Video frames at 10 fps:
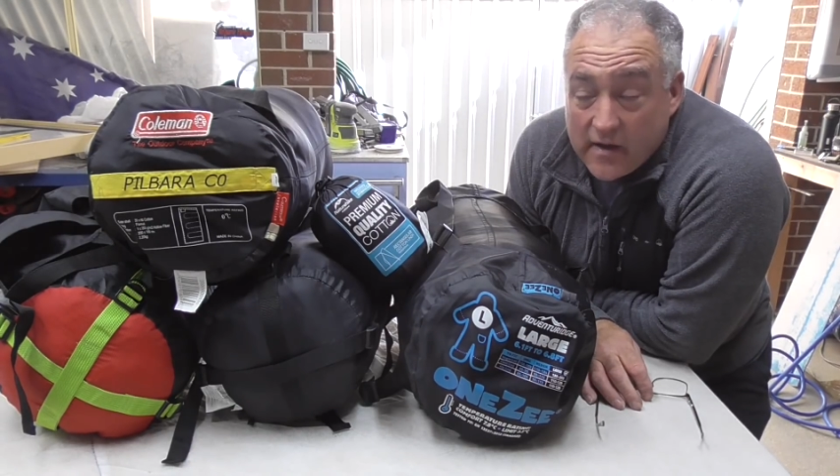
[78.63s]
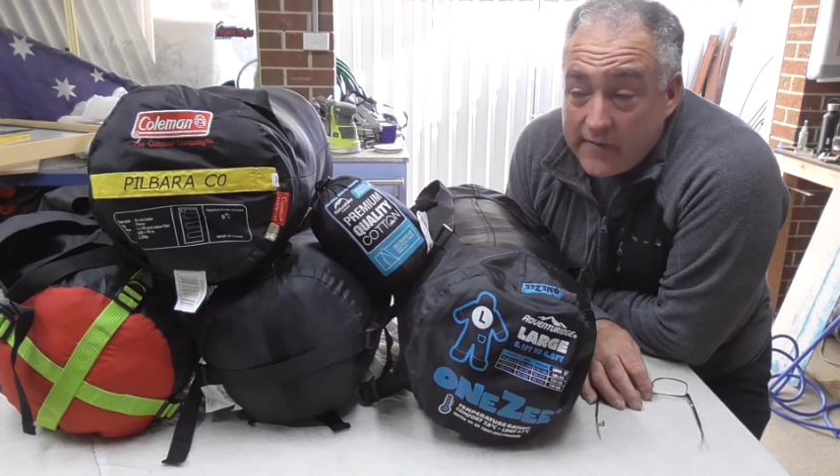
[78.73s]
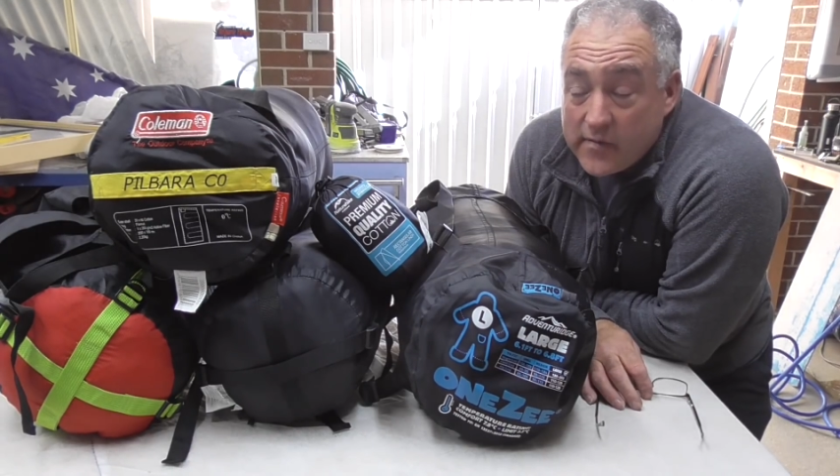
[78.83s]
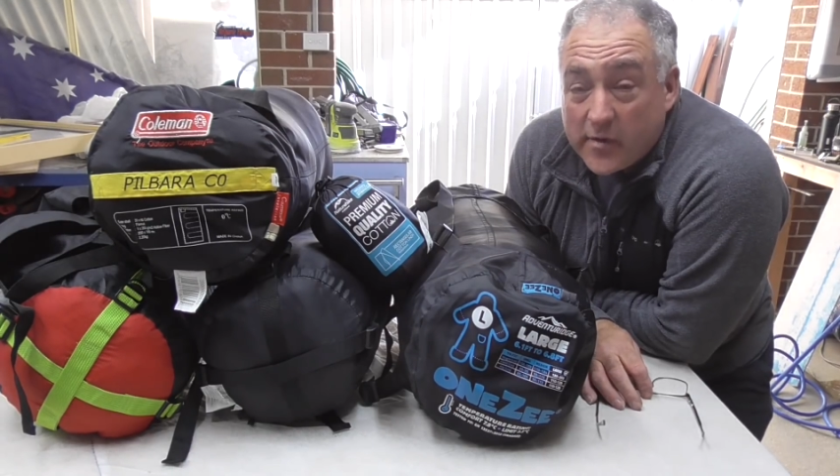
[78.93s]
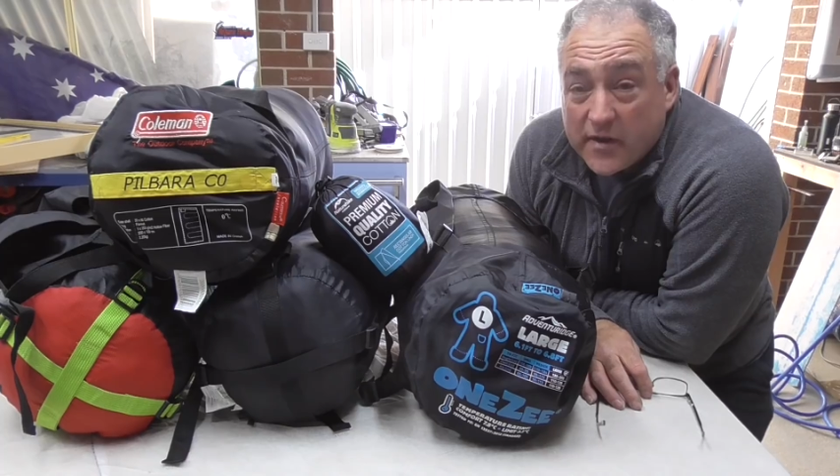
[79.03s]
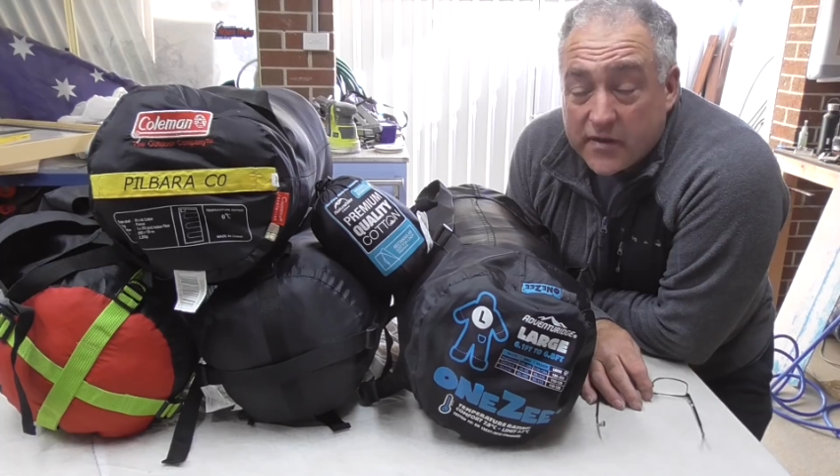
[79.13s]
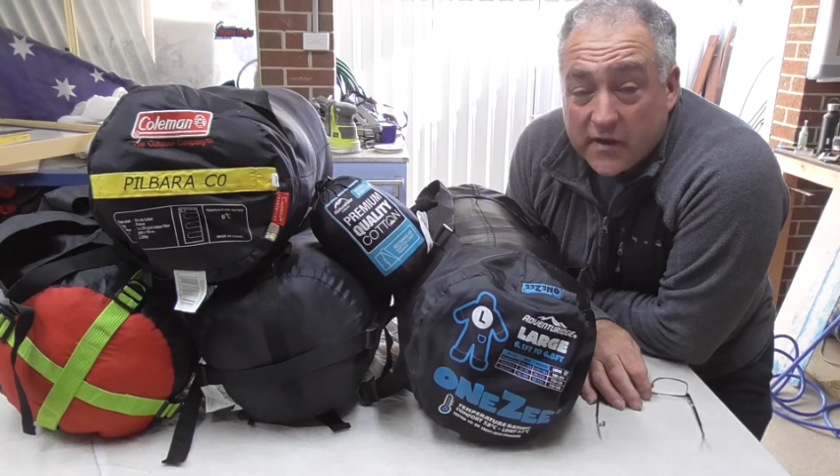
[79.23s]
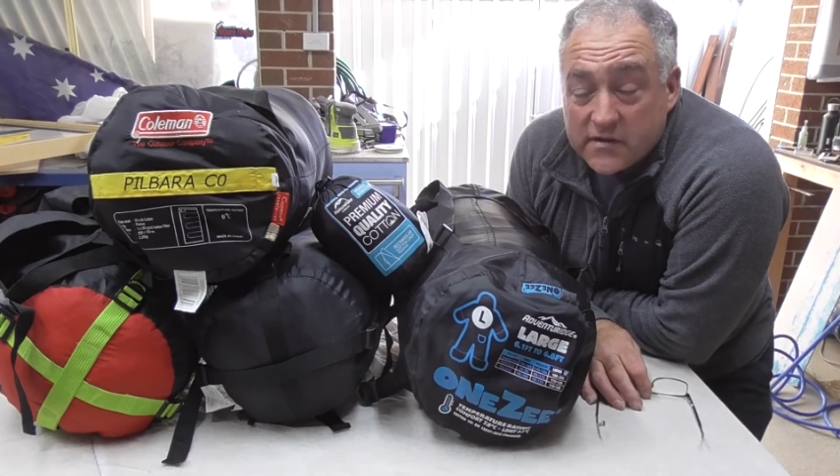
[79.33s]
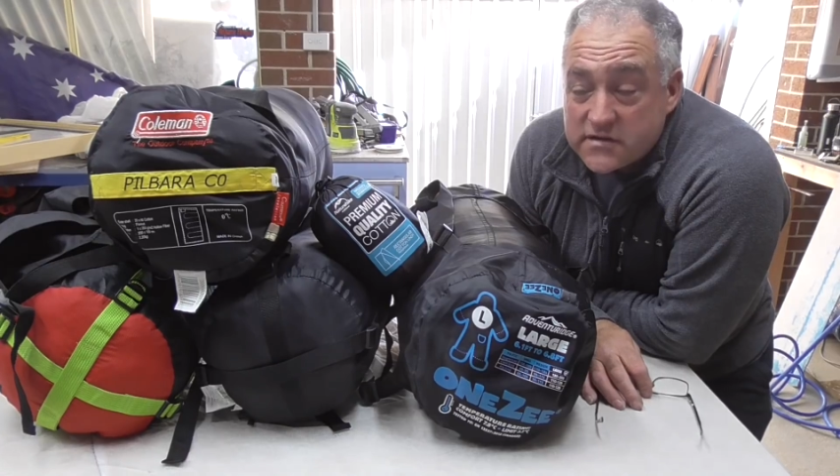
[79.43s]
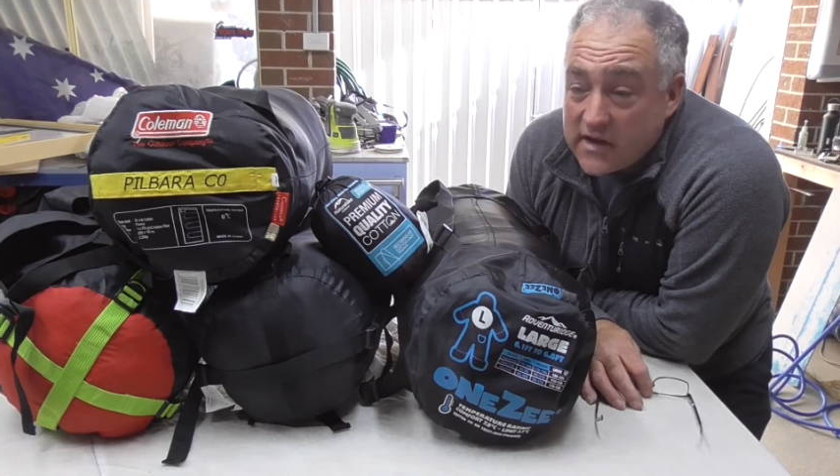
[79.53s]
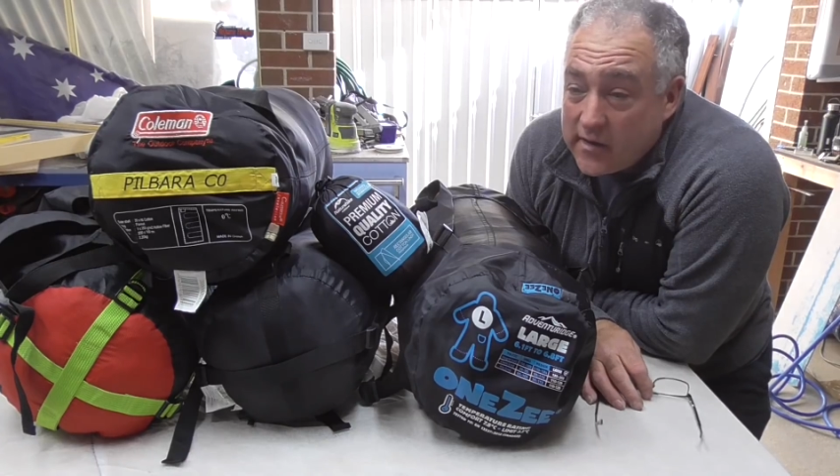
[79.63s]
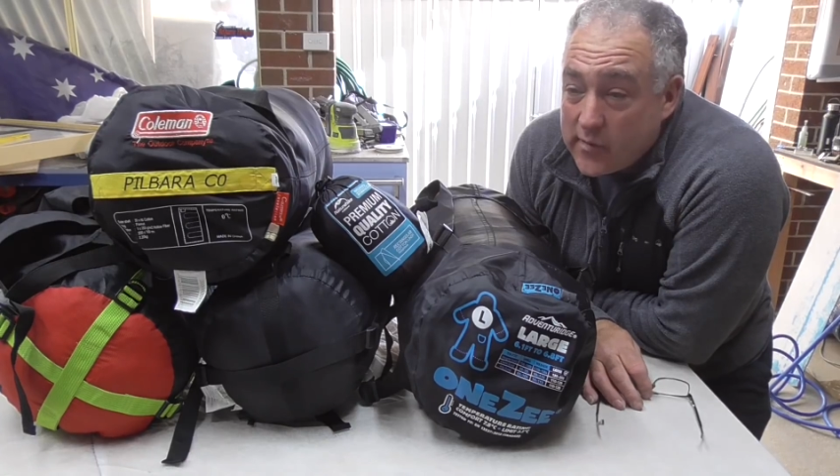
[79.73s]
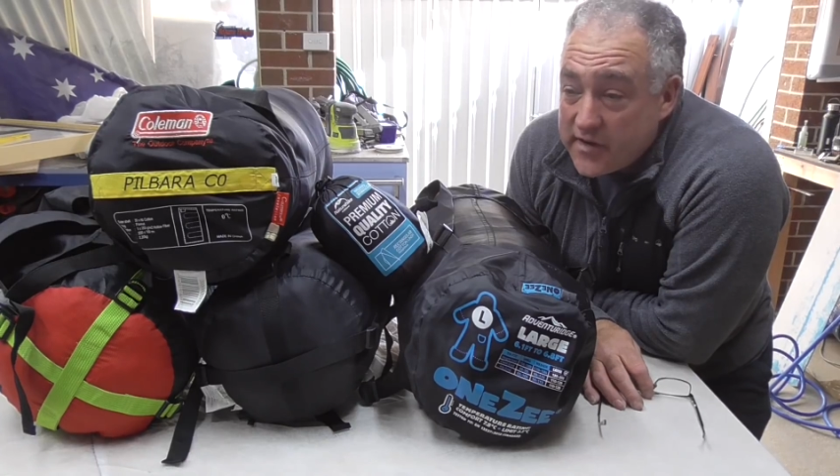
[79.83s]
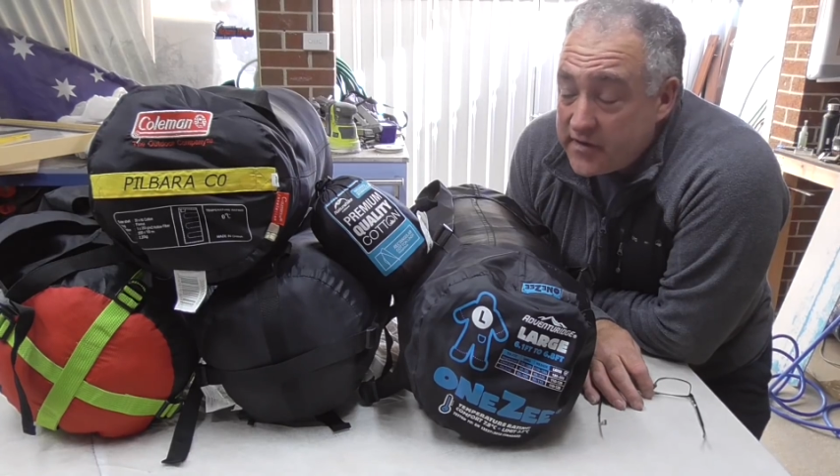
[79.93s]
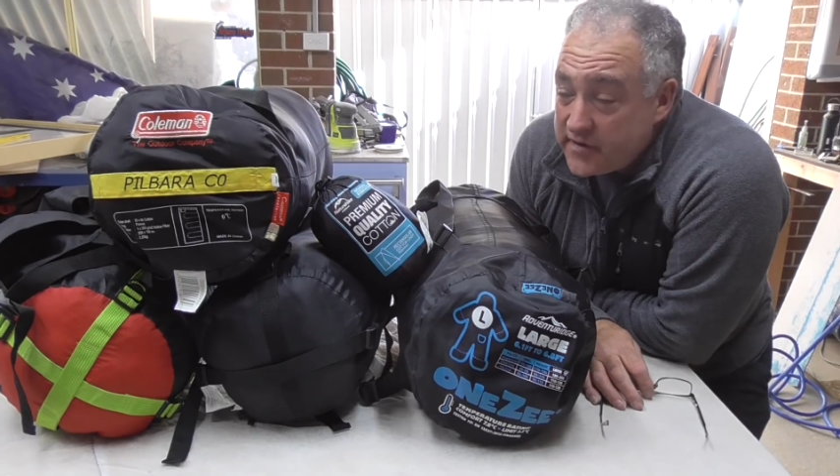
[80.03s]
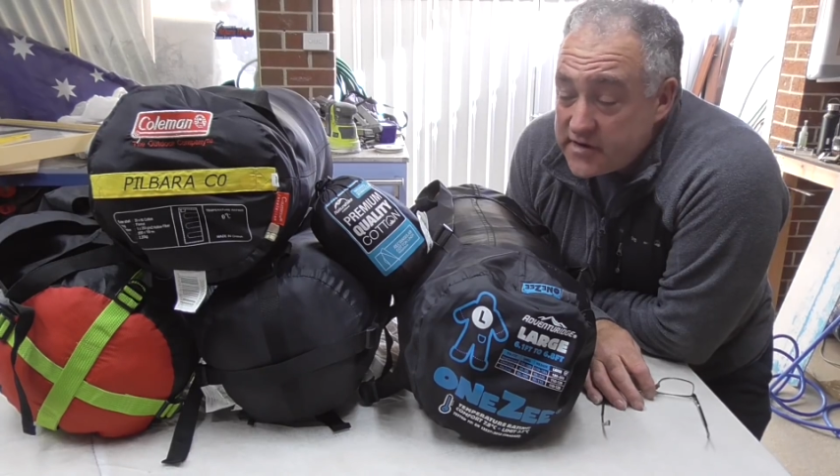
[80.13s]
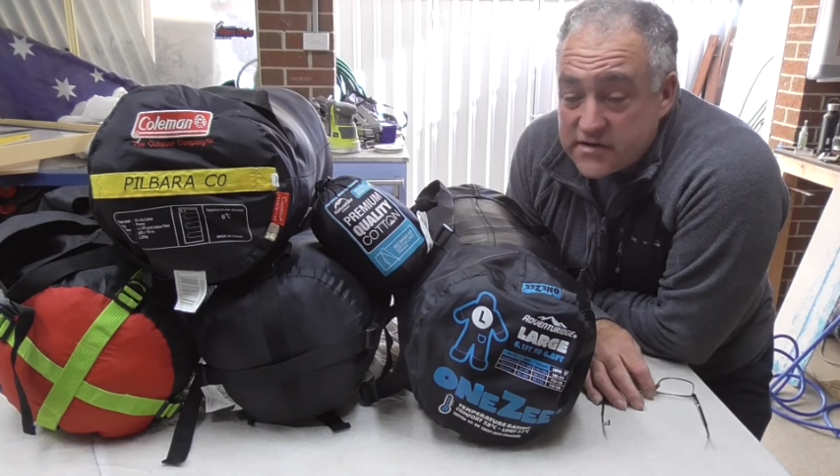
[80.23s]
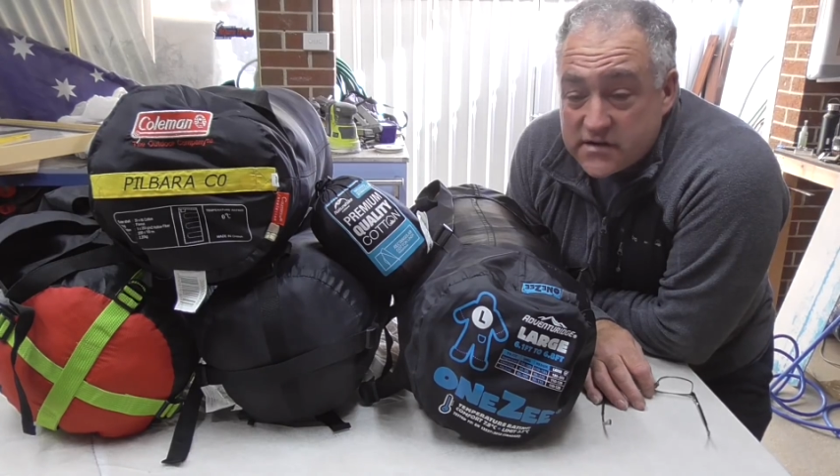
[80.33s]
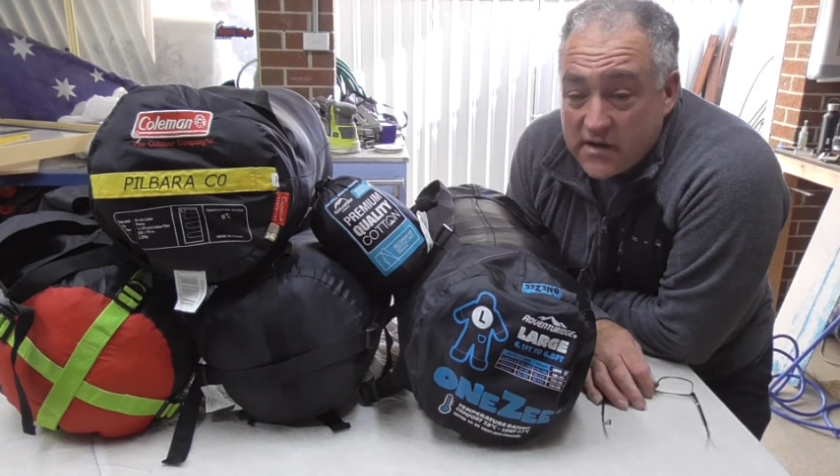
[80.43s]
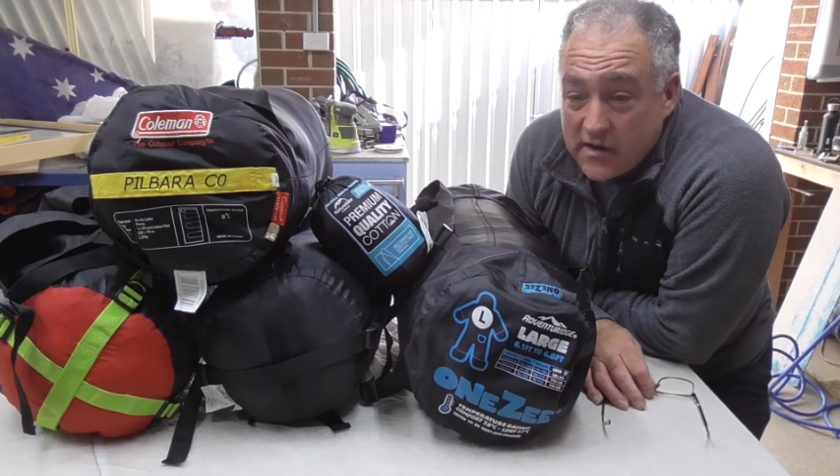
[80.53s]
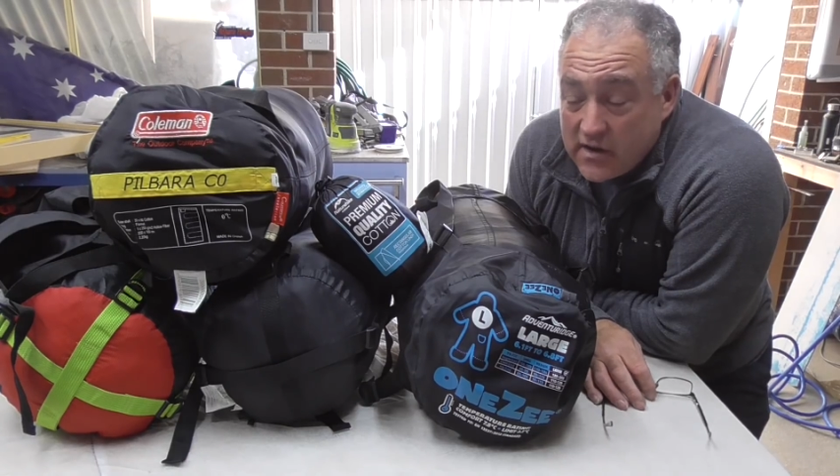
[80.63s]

everybody thinks weather is